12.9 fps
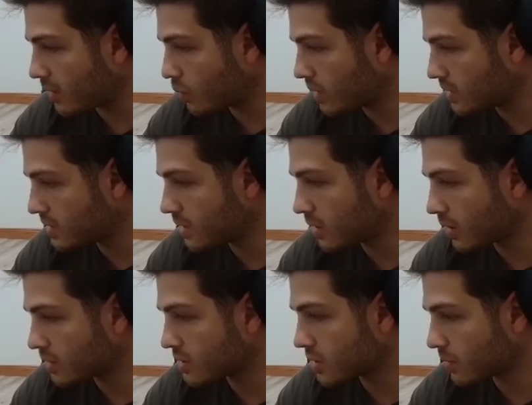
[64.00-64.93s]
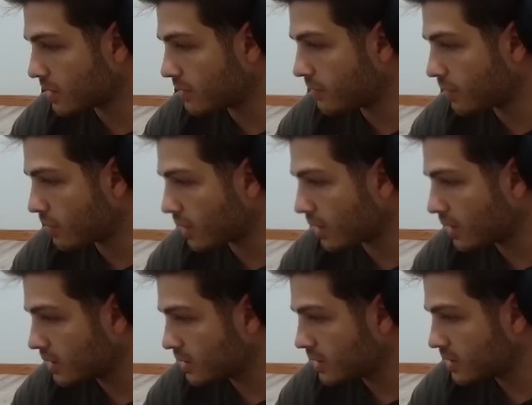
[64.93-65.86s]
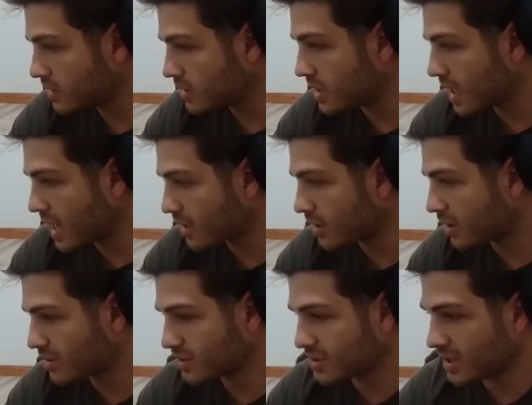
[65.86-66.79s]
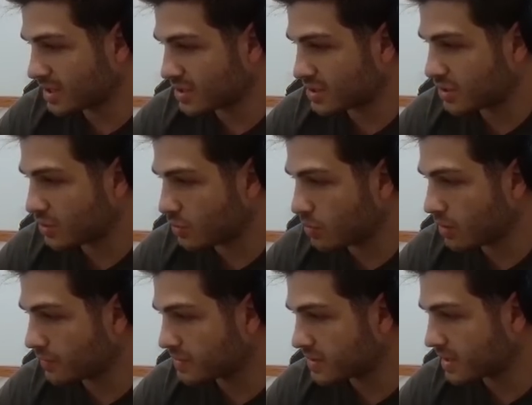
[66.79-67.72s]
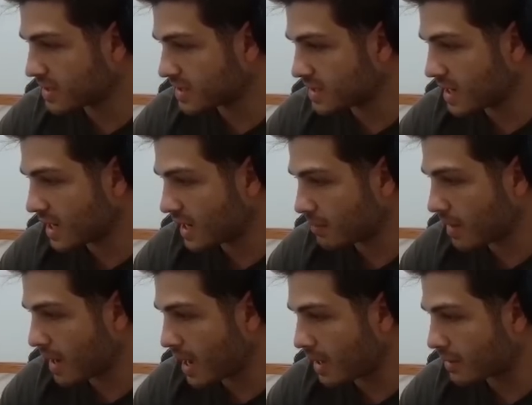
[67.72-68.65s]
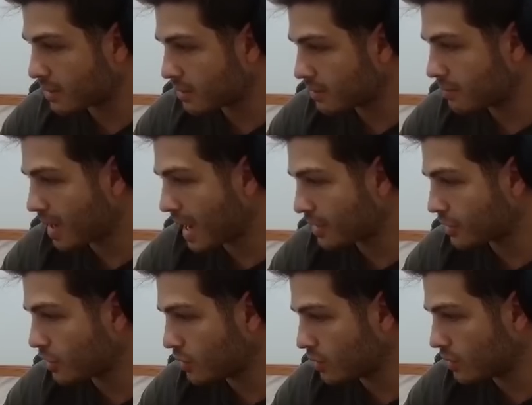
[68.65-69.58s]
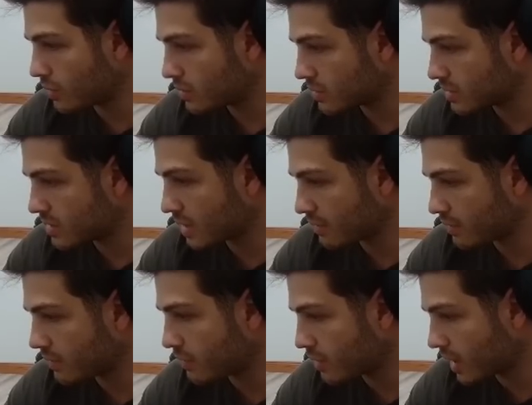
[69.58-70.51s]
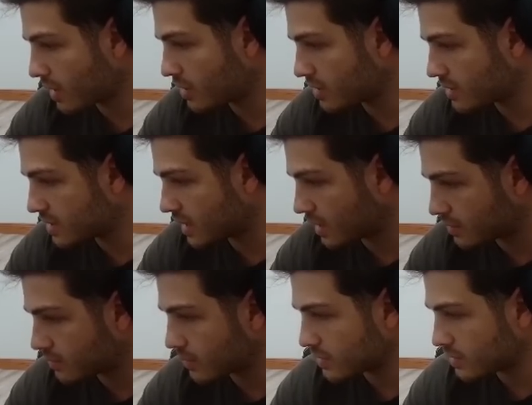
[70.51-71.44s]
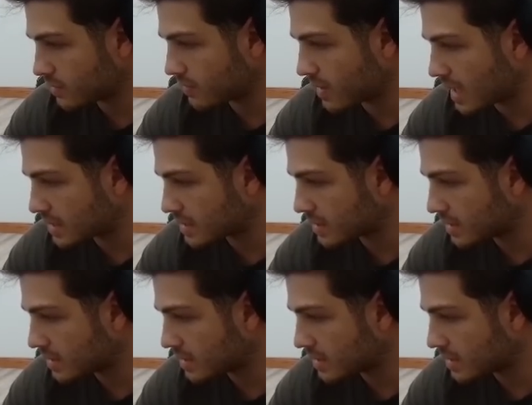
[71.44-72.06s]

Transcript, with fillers: Wizzy calls 3-4. Jack calls 6-2. Woof 6-9. Matthew 7-4. I couldn't see it. Went too fast.